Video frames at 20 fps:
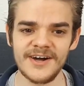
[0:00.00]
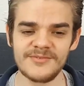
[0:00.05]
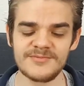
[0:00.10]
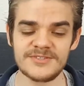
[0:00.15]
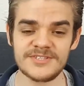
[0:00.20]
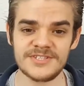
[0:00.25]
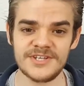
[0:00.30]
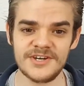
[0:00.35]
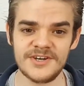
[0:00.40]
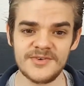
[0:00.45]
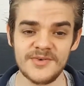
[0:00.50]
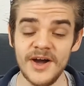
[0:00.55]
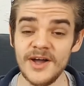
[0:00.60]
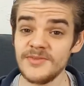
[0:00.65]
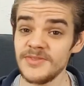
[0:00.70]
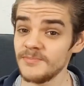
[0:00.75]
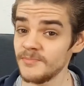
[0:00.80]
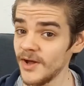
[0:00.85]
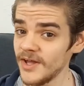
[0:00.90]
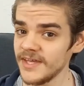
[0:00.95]
So I
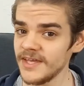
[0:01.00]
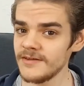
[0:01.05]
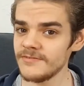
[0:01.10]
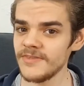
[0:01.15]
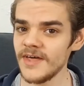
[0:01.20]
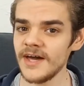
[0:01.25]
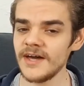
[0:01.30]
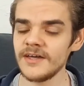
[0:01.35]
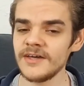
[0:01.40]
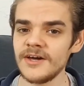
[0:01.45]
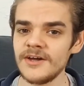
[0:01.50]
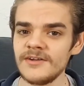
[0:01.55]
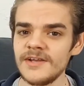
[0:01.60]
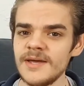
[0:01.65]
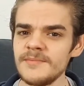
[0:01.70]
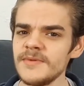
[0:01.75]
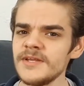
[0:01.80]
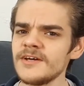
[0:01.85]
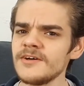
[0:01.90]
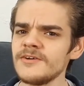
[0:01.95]
might give that a go.
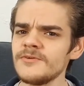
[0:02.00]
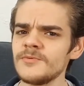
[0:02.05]
Let me know